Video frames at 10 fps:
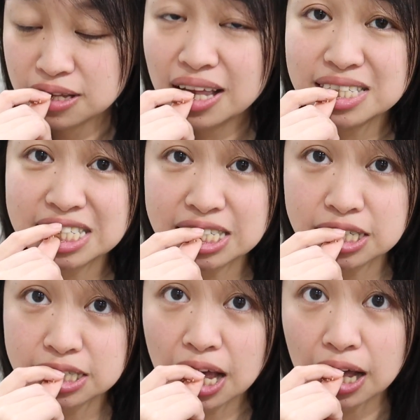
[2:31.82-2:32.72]
it's
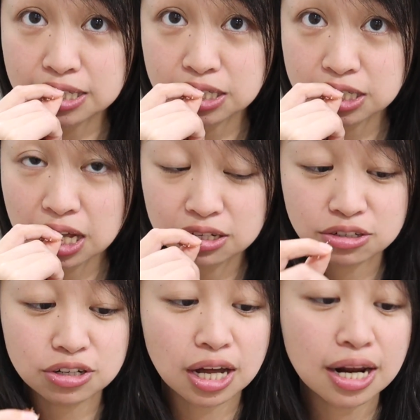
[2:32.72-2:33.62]
kind of tough. So
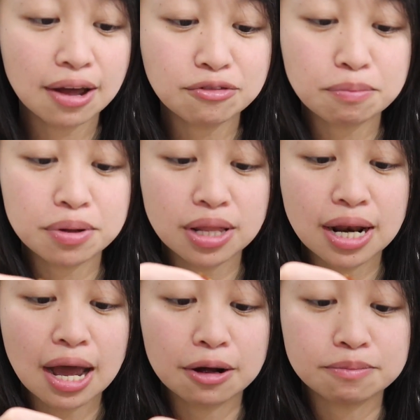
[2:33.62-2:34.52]
you kind of have to peel it
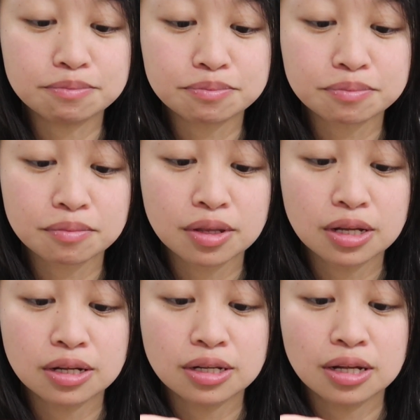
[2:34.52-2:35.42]
out.
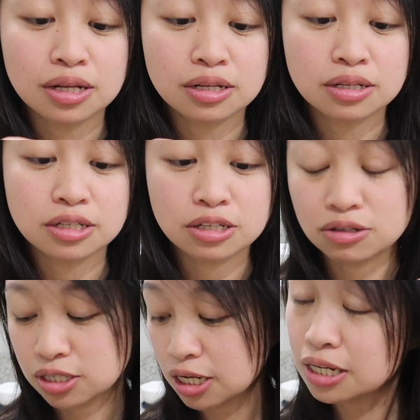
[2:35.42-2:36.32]
So
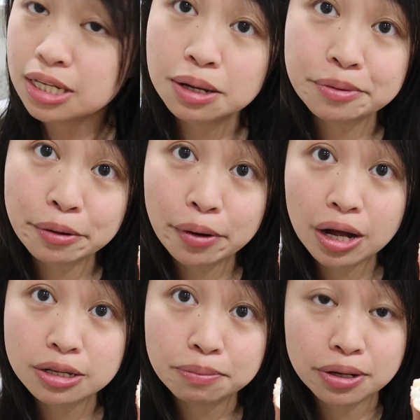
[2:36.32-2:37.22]
it's gonna take me a
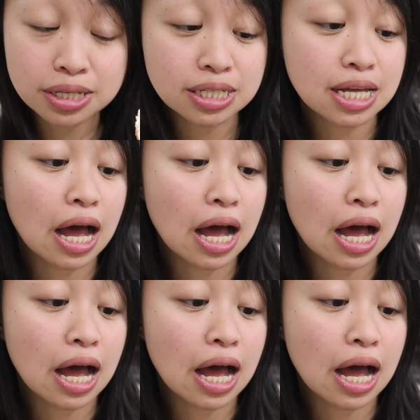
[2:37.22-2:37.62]
while to peel these